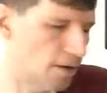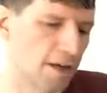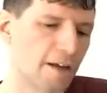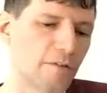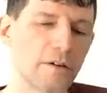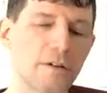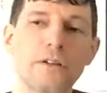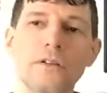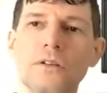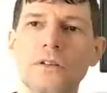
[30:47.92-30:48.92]
I have a,
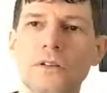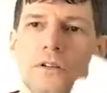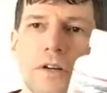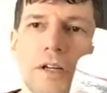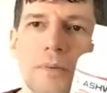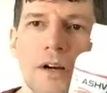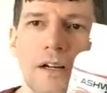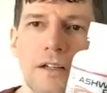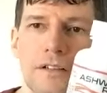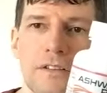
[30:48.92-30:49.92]
a great
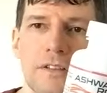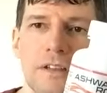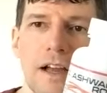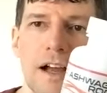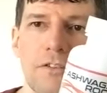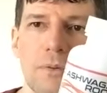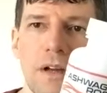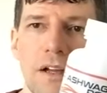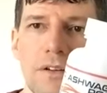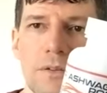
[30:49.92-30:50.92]
product. It's the
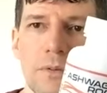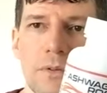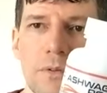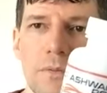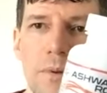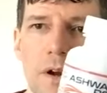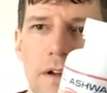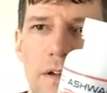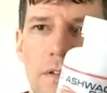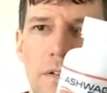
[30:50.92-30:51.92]
ashwagandha root
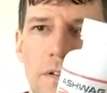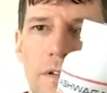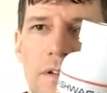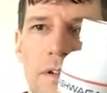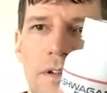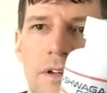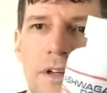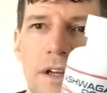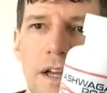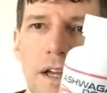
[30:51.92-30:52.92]
product.
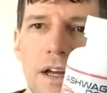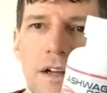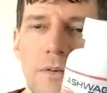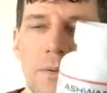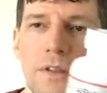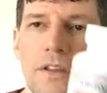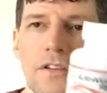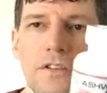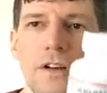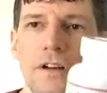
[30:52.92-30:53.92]
And what
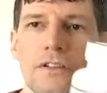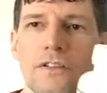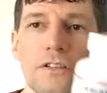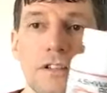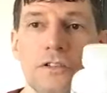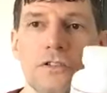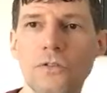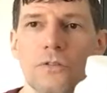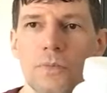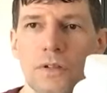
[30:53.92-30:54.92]
this does is it
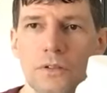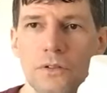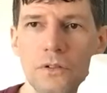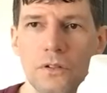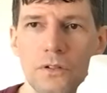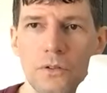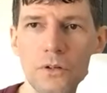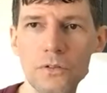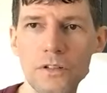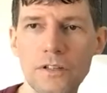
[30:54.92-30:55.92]
controls your blood glu
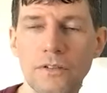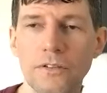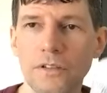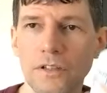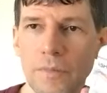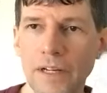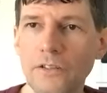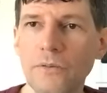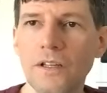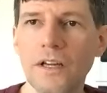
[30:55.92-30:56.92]
glucose levels. And by
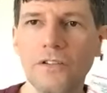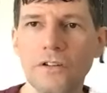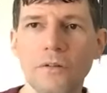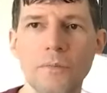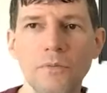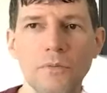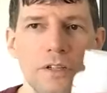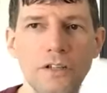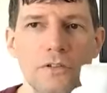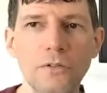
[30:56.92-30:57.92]
doing that, you're going to be
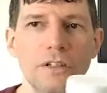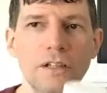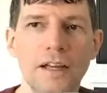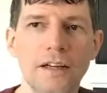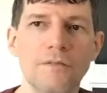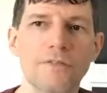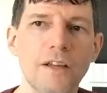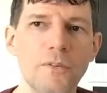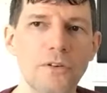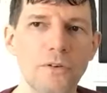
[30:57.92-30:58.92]
reducing that
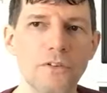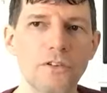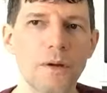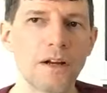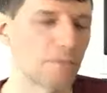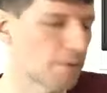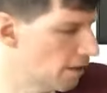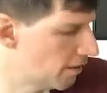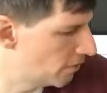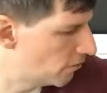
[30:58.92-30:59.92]
inflammatory response by
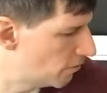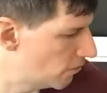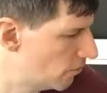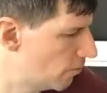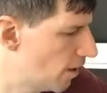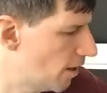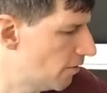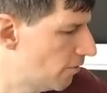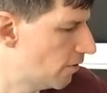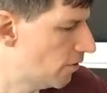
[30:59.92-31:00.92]
having too high
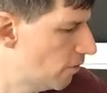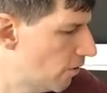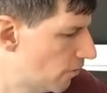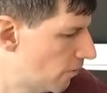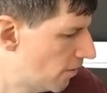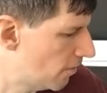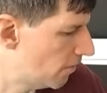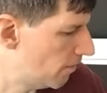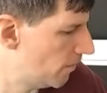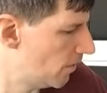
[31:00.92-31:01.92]
of a glucose level.